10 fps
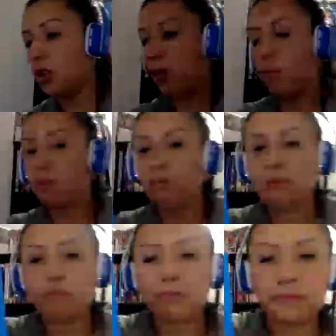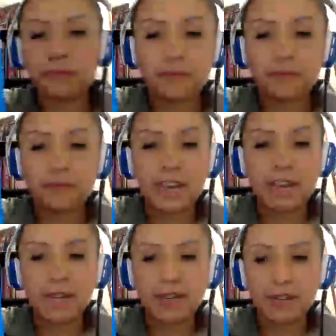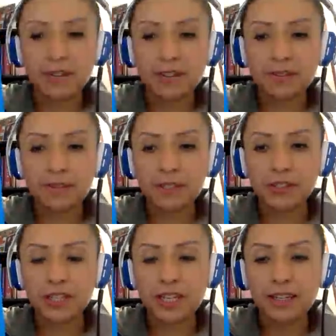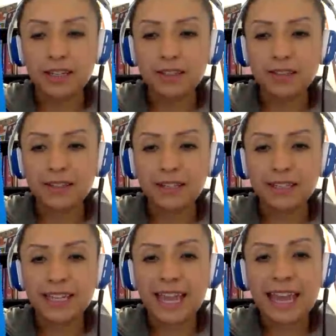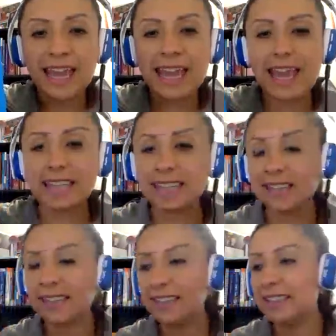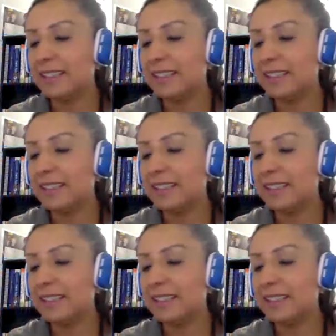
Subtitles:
so, very good. You see? Yes.